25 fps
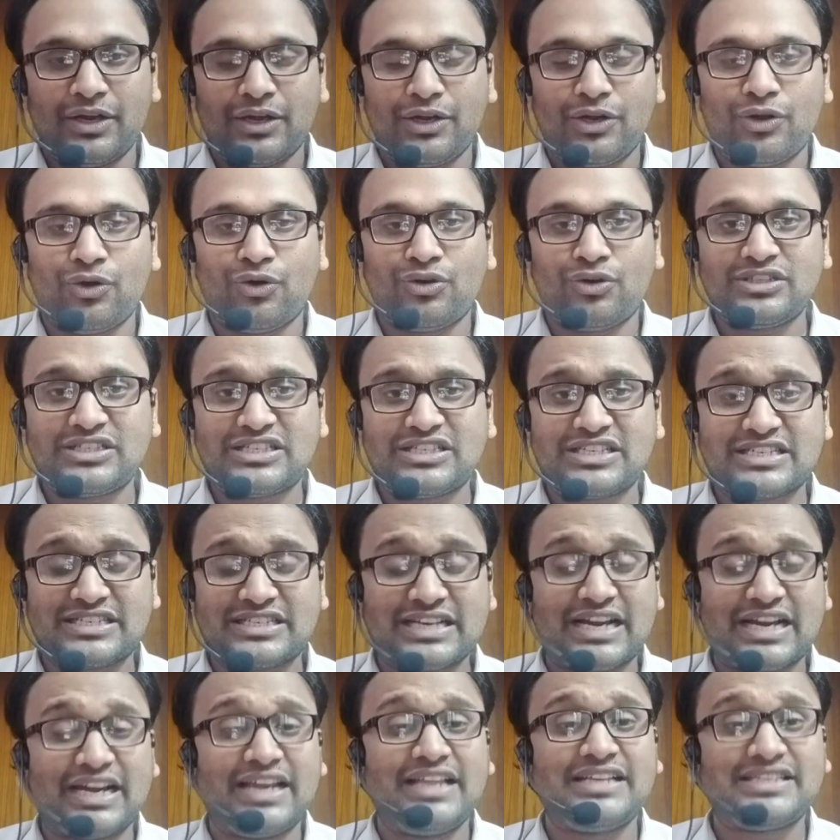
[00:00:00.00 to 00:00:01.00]
Don't
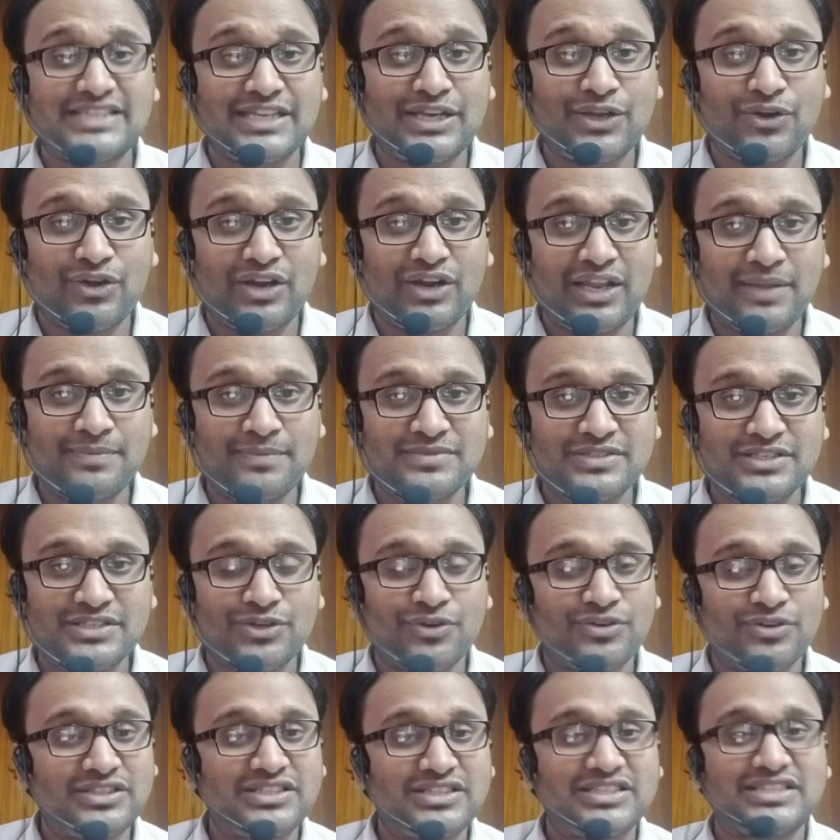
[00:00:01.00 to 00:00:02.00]
study synonyms,
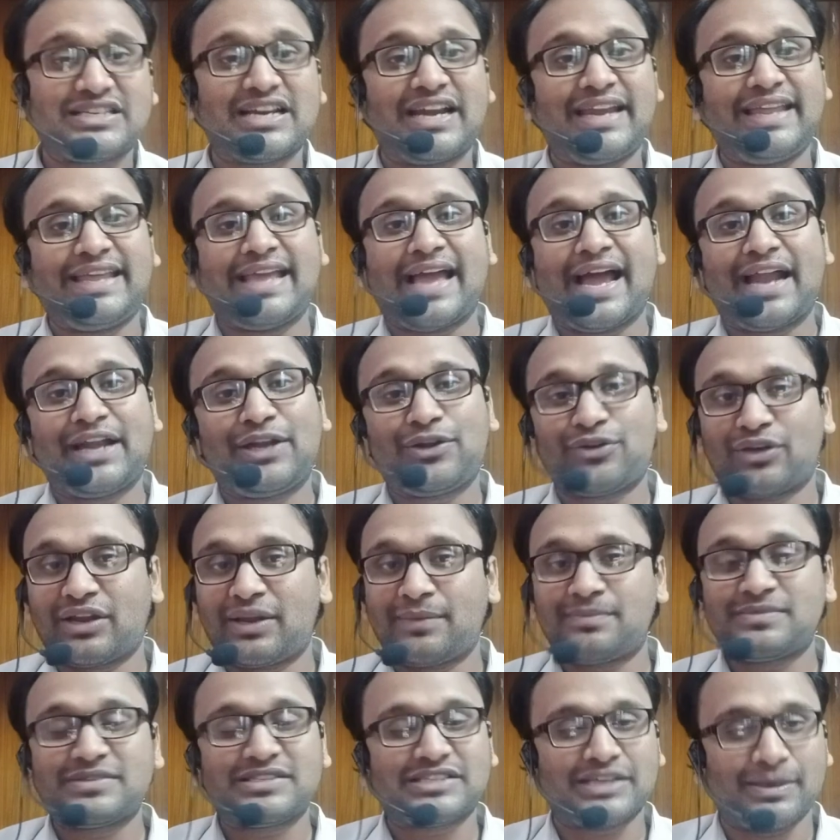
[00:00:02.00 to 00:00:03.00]
don't study
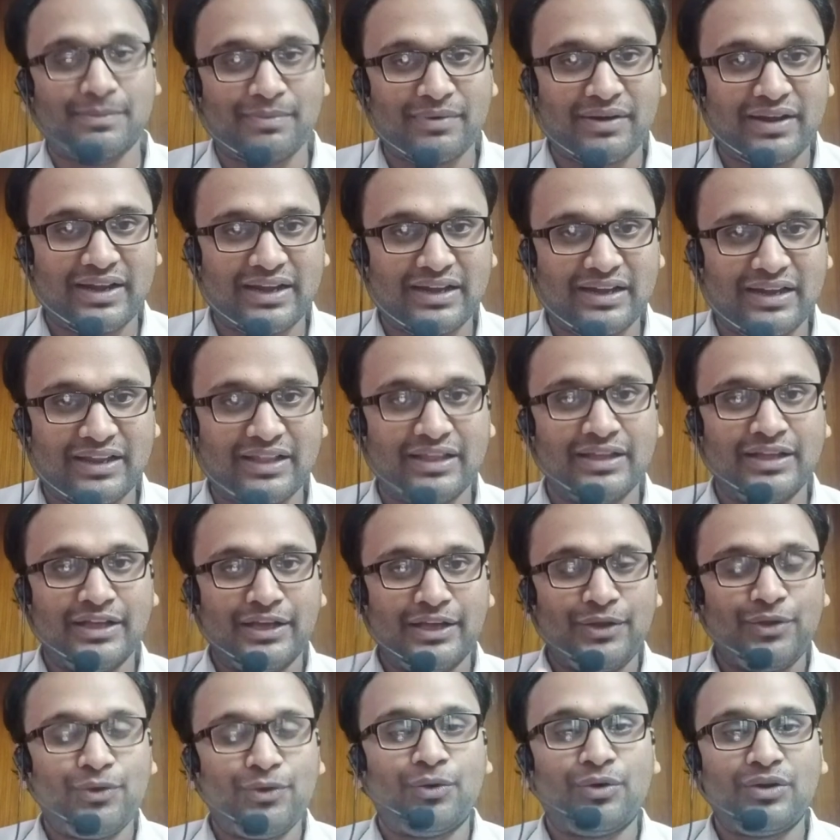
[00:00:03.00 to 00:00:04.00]
antonyms separately.
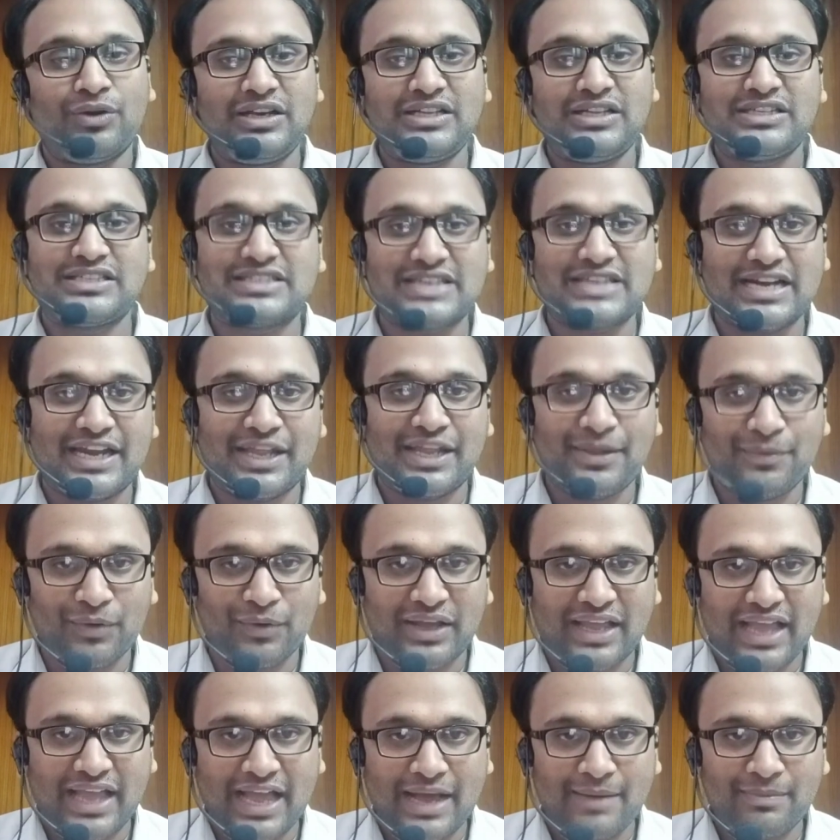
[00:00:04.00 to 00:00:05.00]
You only study
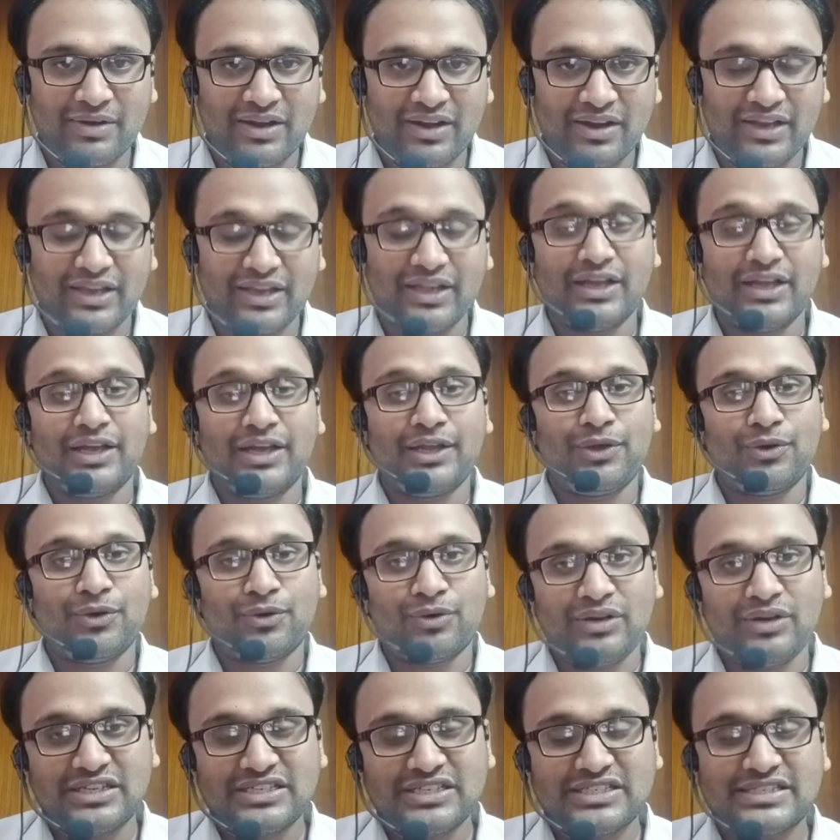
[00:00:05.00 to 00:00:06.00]
vocabulary. You
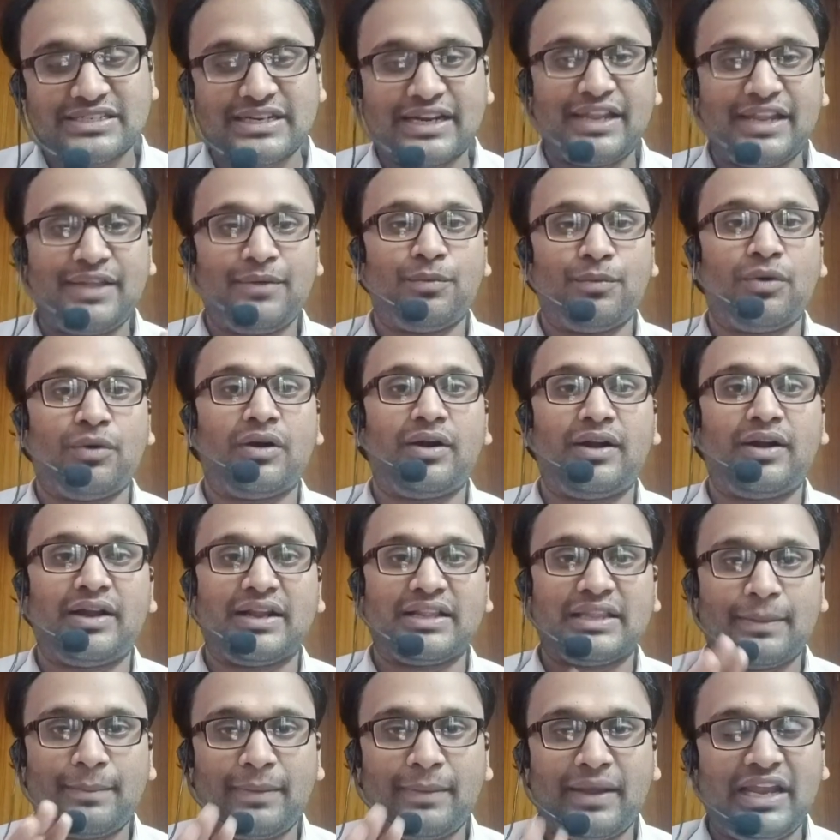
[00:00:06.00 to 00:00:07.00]
only study word
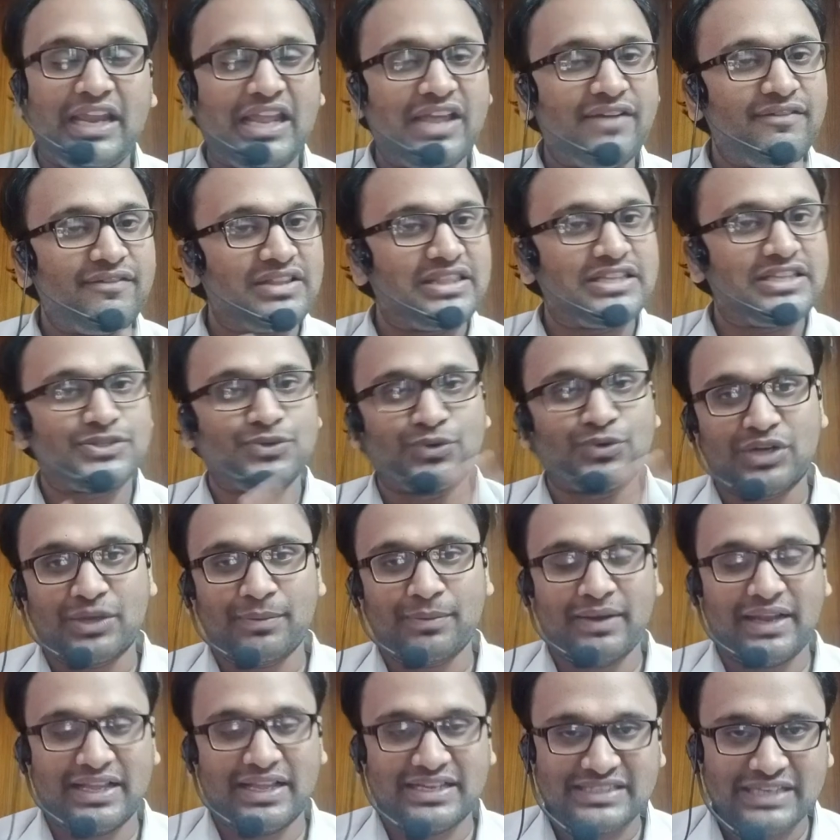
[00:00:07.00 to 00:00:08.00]
and the meaning with
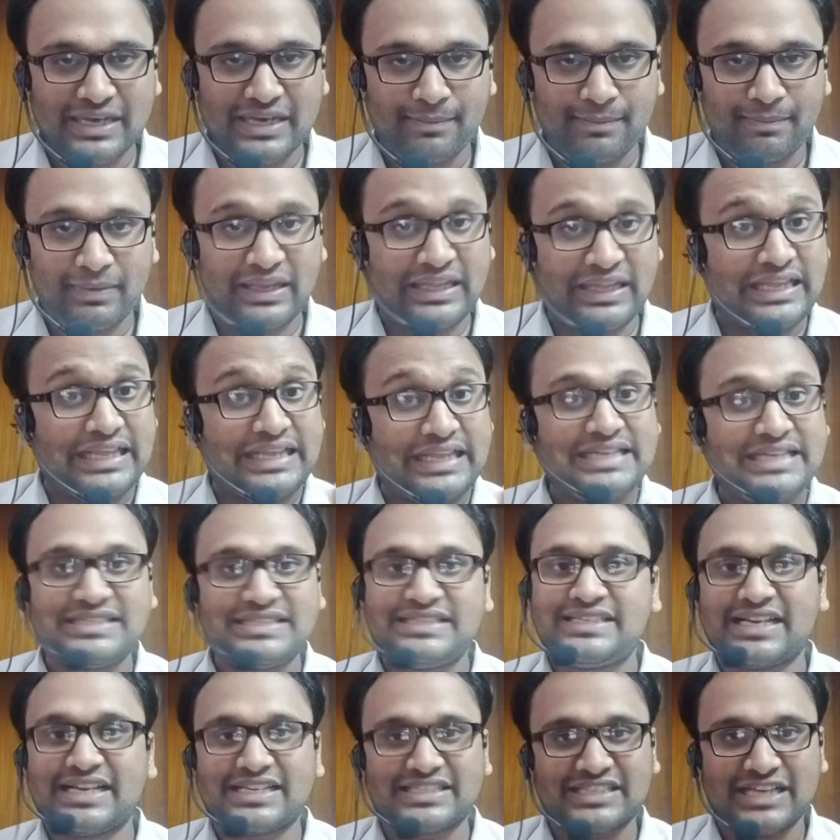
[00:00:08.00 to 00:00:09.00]
suitable example,
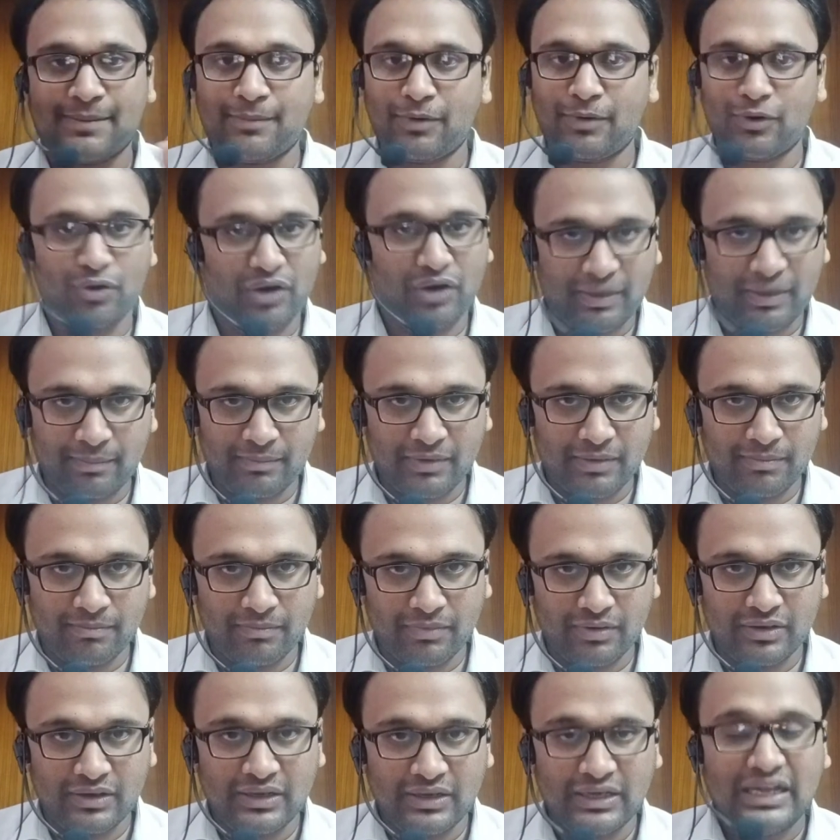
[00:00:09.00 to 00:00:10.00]
easy example to remember.